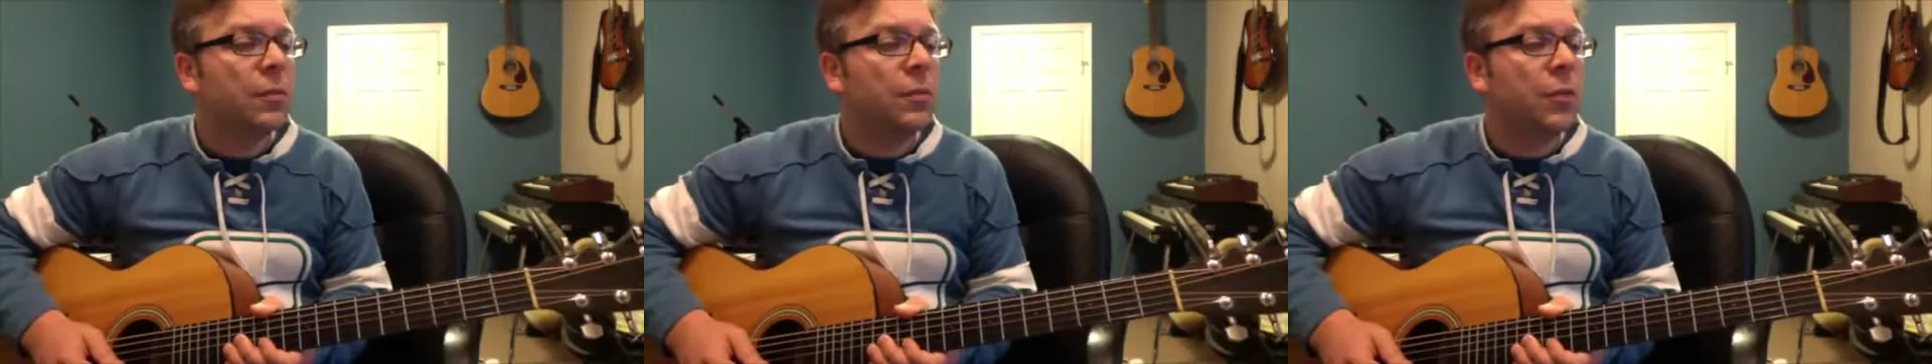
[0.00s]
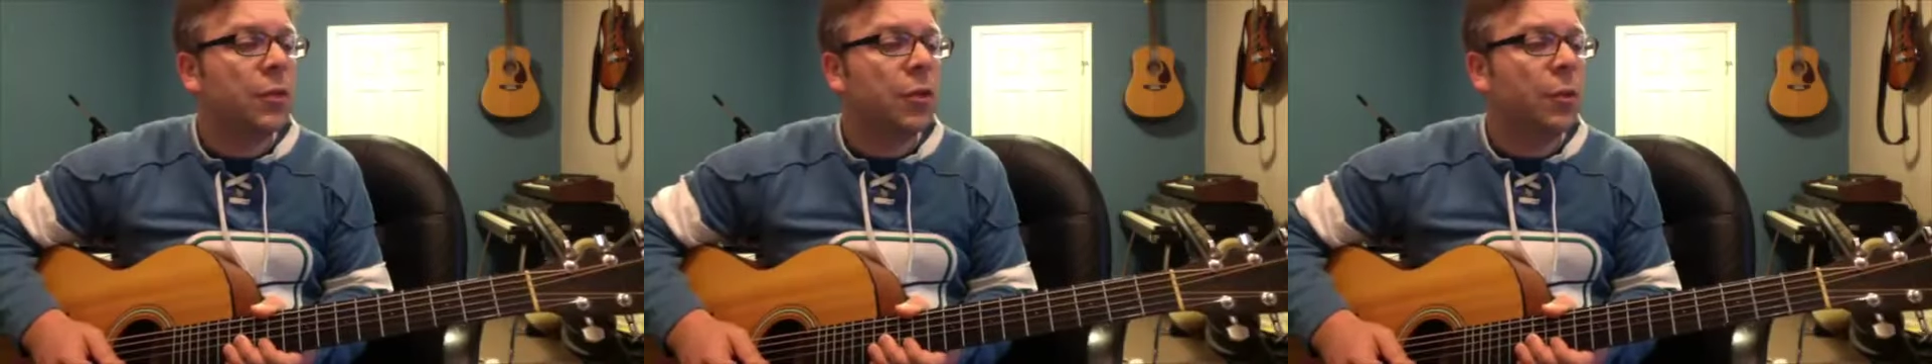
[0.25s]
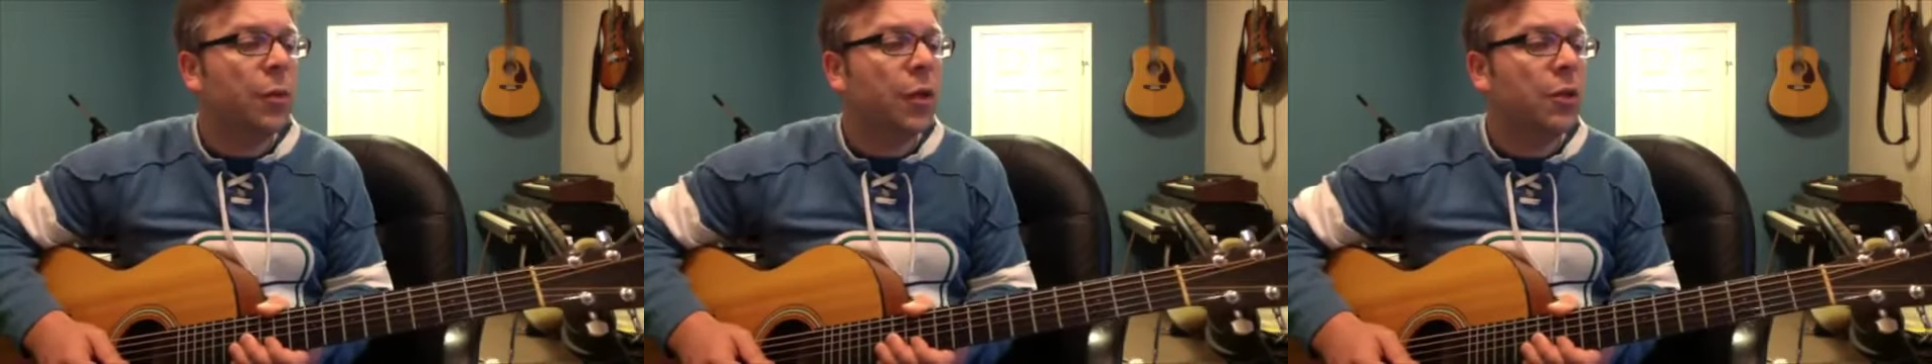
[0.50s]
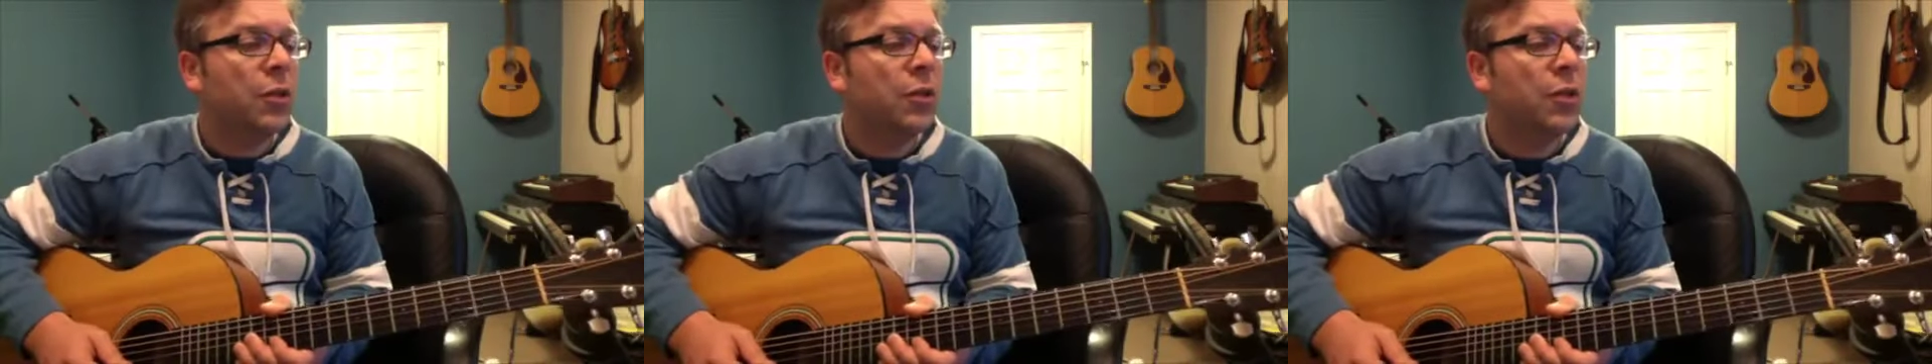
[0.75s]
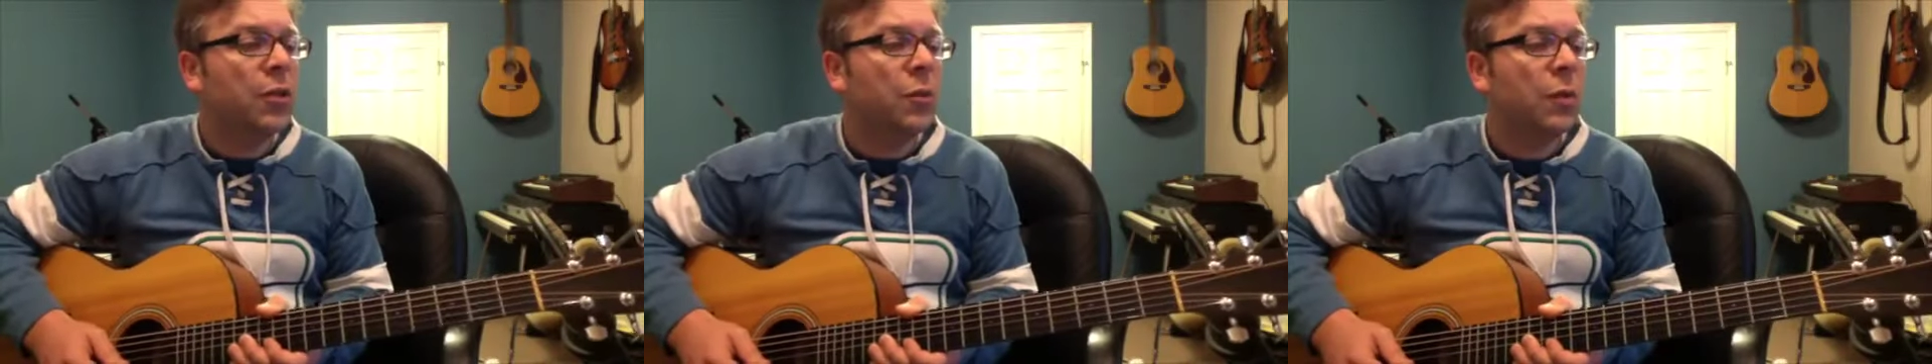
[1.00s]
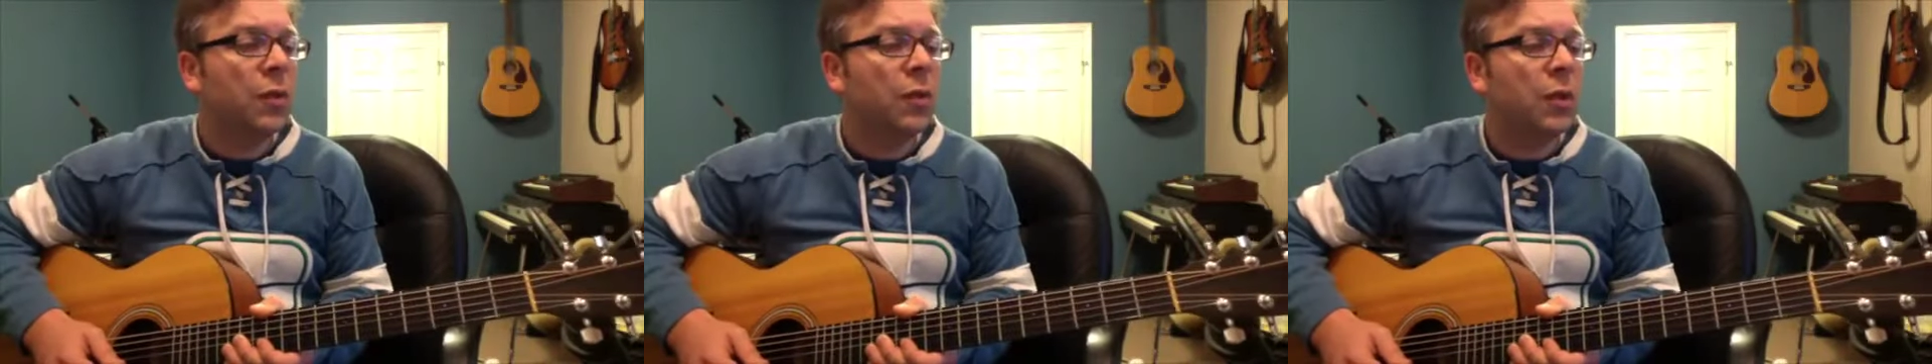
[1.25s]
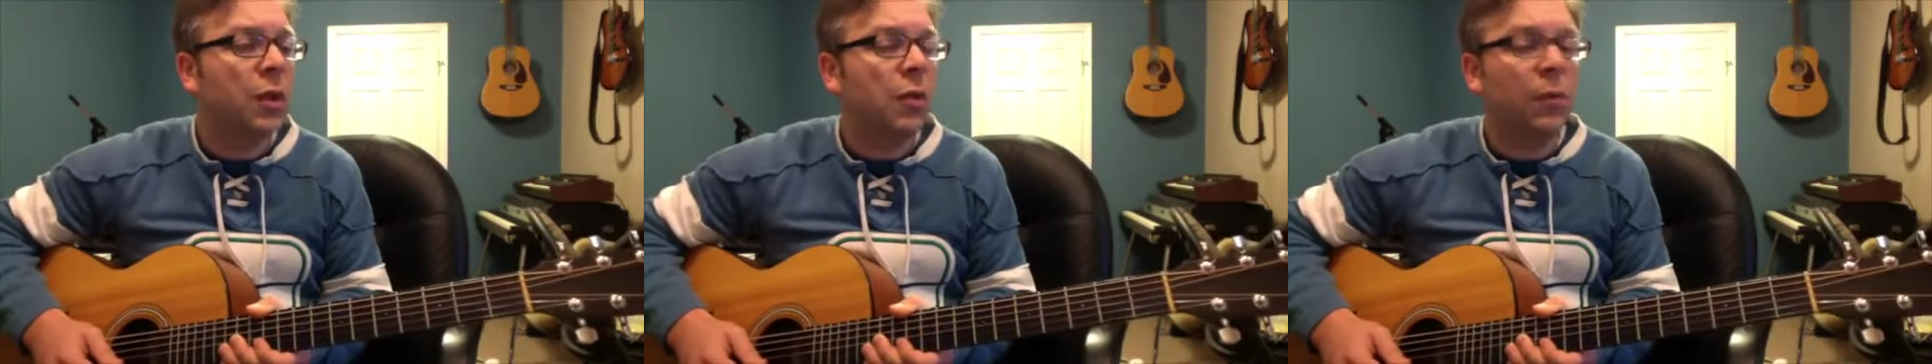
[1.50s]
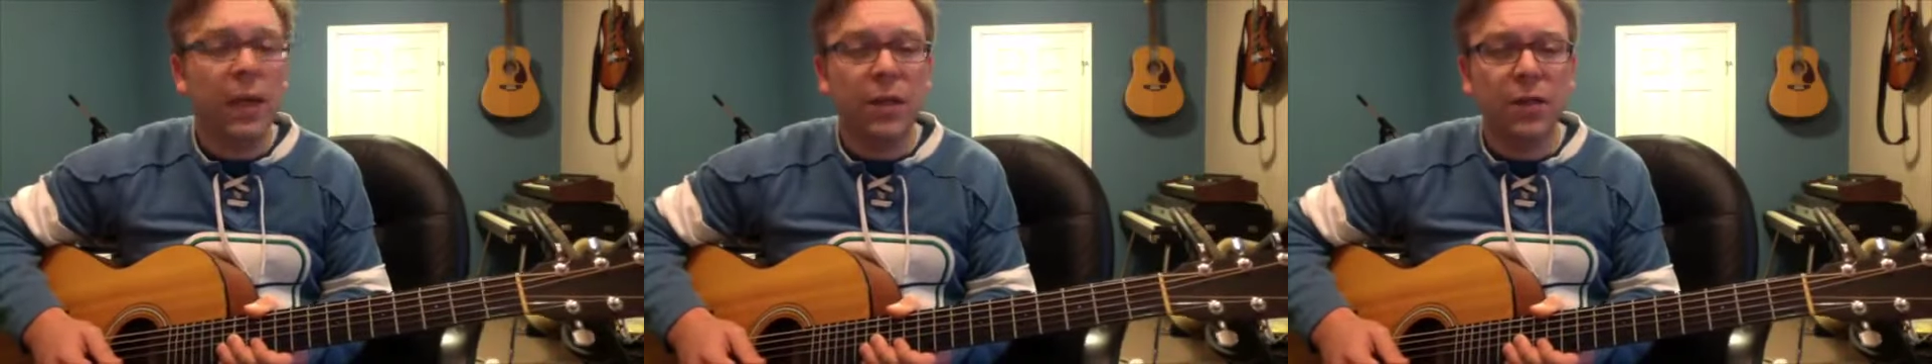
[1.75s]
your part starts with a
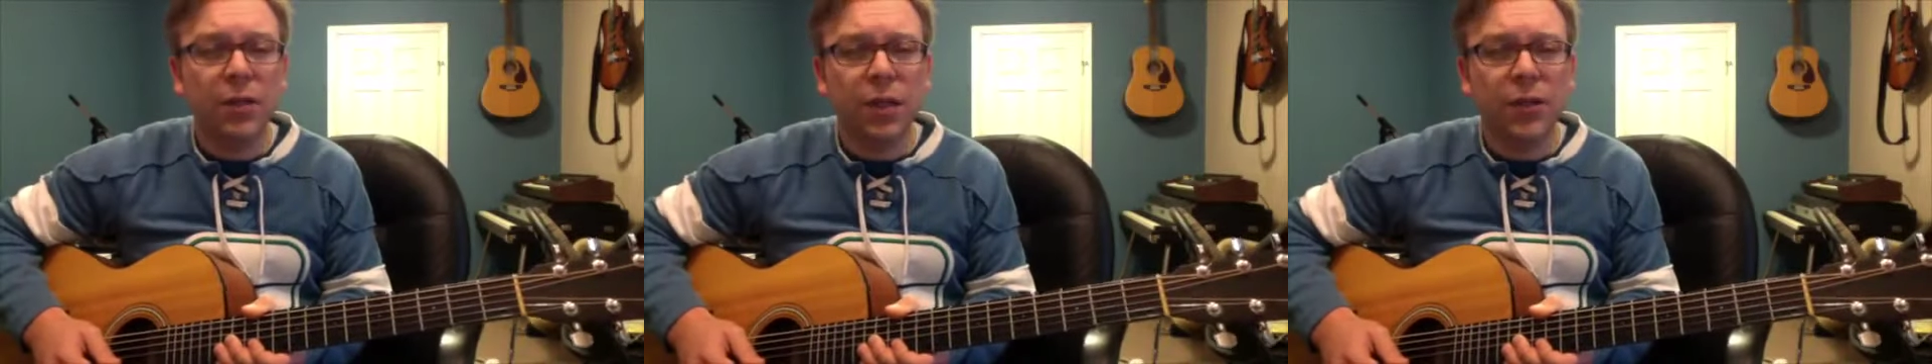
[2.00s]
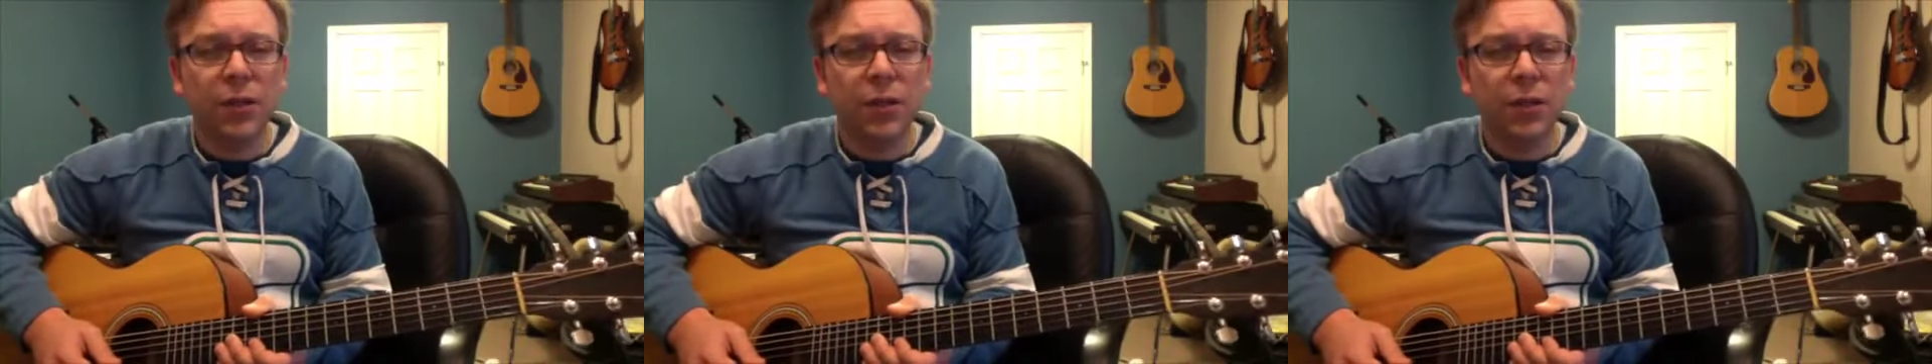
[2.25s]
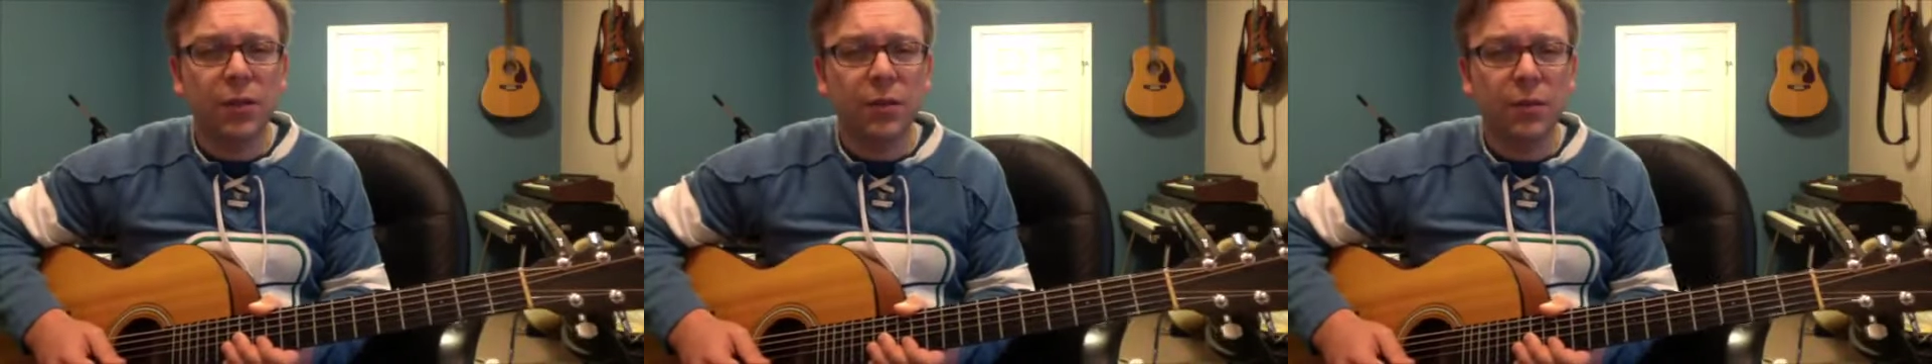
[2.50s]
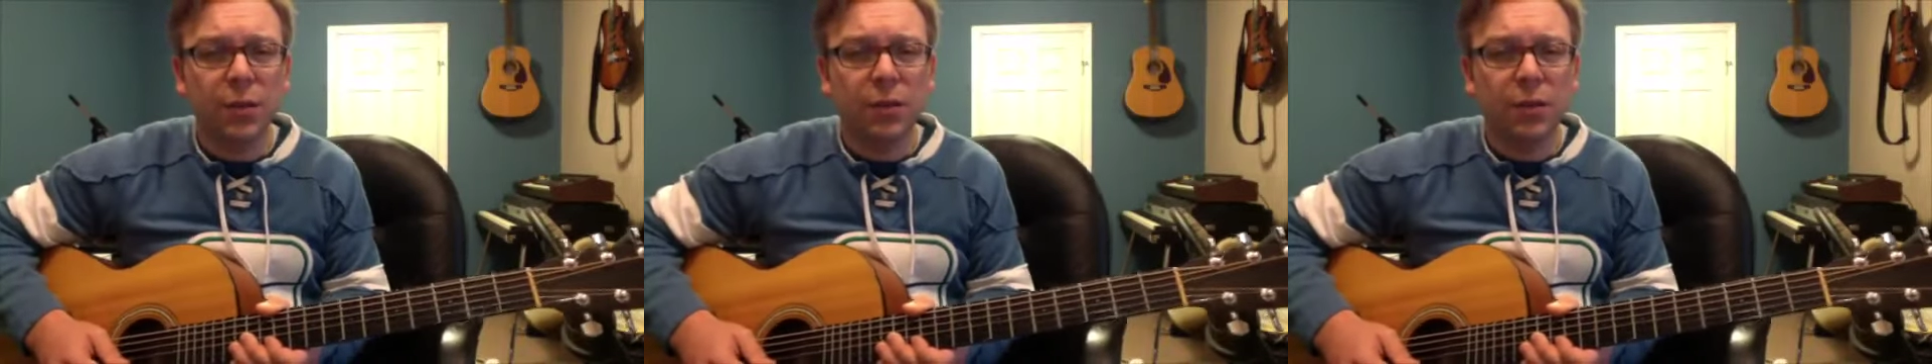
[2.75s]
rest, actually a,